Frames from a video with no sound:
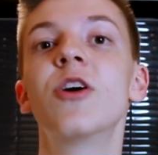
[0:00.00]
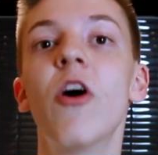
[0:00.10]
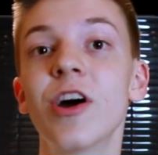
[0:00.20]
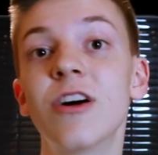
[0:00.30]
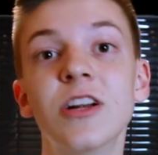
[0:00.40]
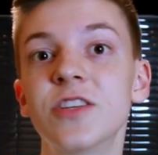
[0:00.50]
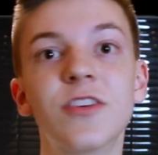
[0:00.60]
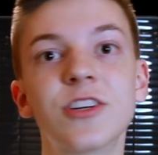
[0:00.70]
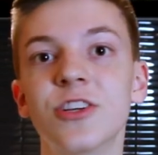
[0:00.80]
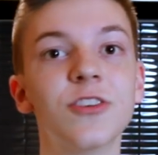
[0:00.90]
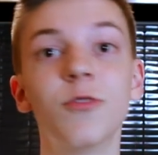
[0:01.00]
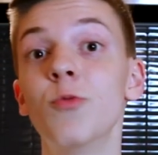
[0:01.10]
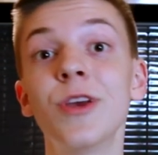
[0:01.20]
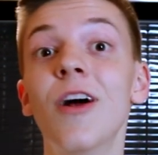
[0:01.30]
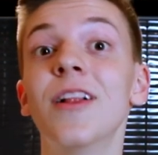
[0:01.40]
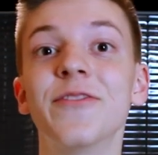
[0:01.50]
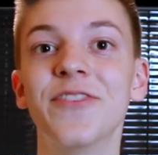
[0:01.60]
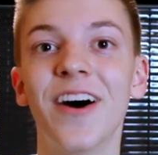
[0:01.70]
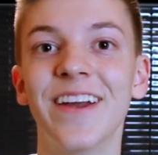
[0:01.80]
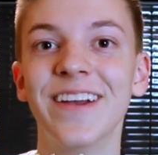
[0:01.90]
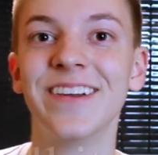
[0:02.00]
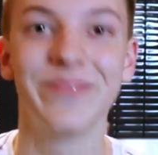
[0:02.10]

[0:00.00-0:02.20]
call it controversial. We call it fun.